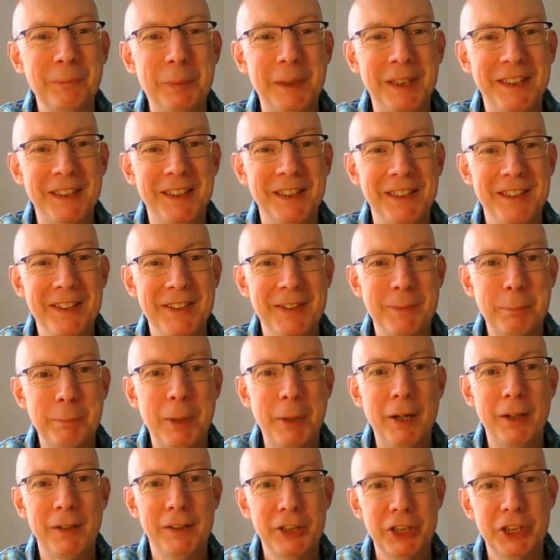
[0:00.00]
because
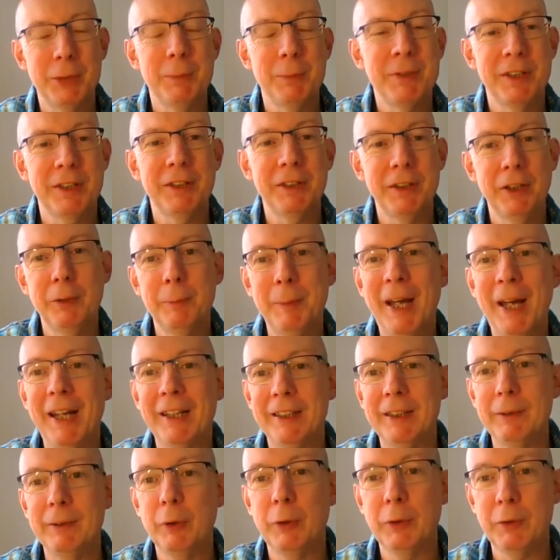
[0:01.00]
partnerships can go
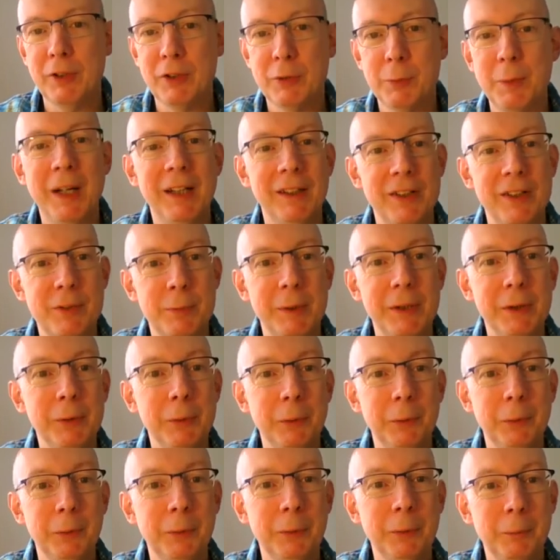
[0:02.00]
badly wrong as well as we
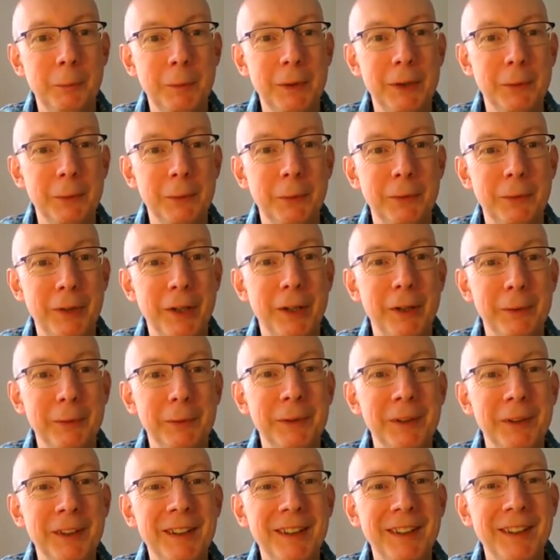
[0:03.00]
all we all
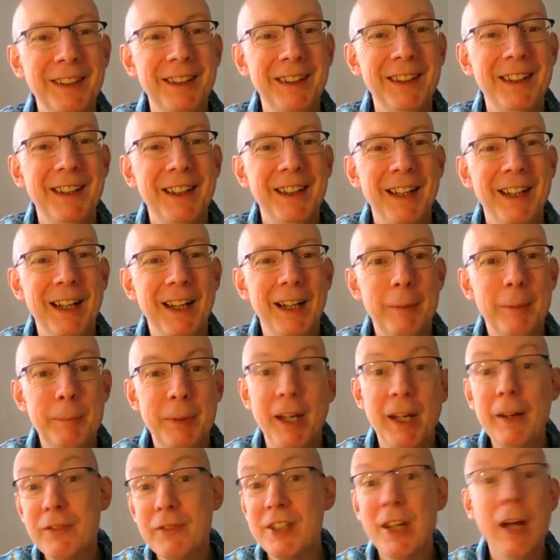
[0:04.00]
know. Um,
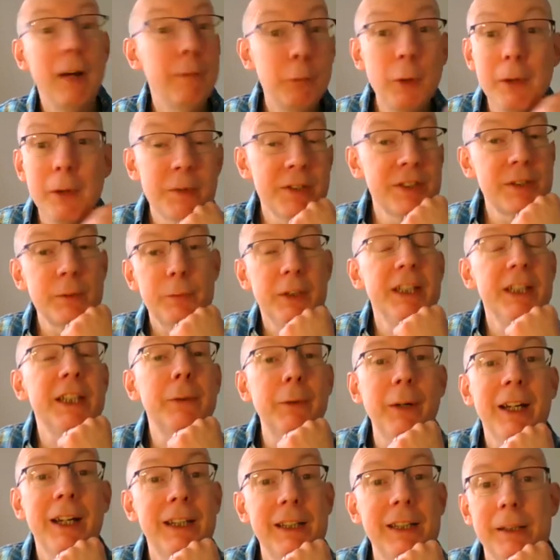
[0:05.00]
but I've, I've worked with some really
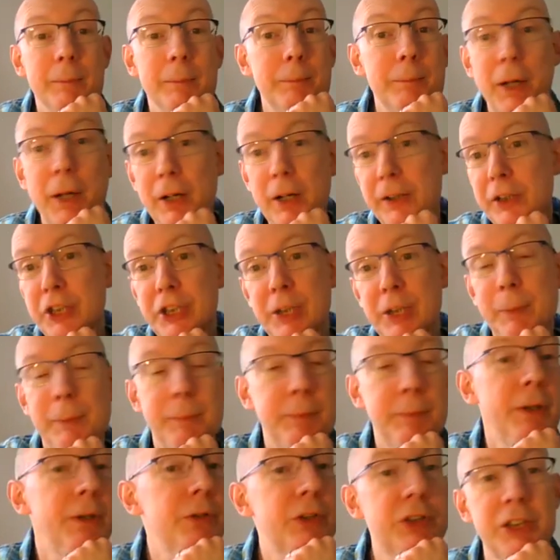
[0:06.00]
great partnership
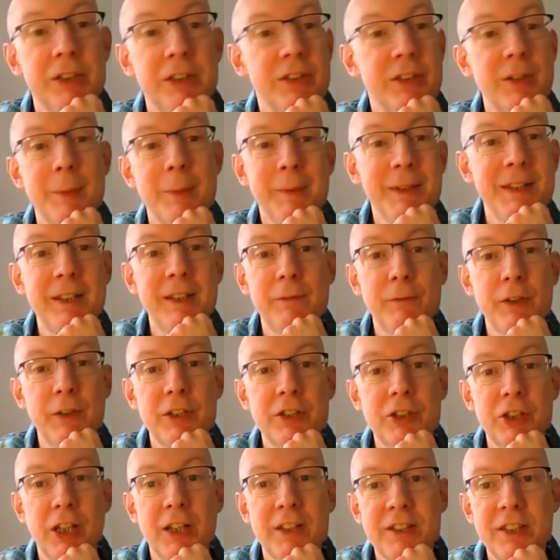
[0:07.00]
approaches. I mean, the
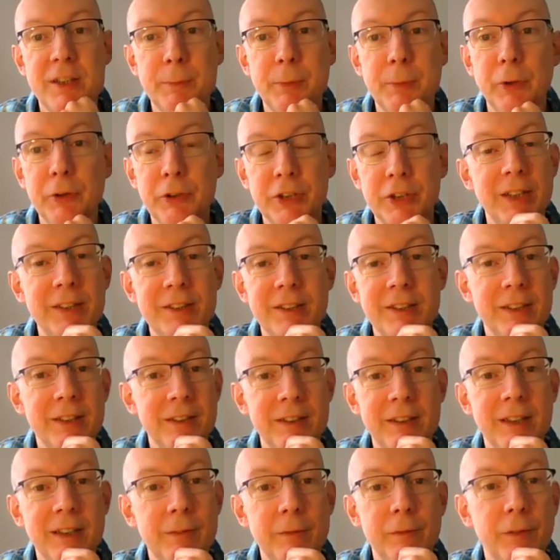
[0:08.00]
First Chances project
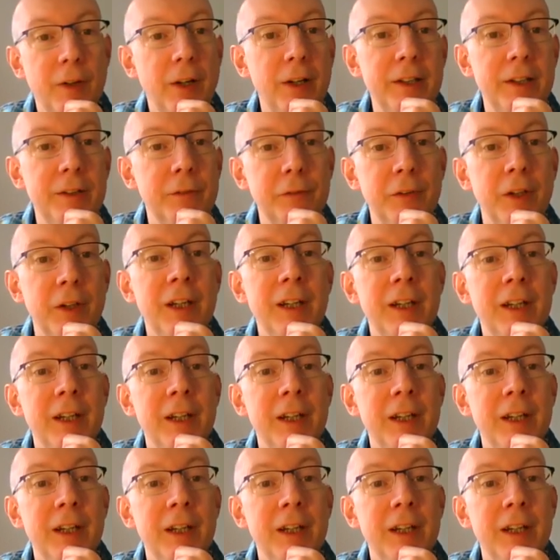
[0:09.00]
in, in Fife,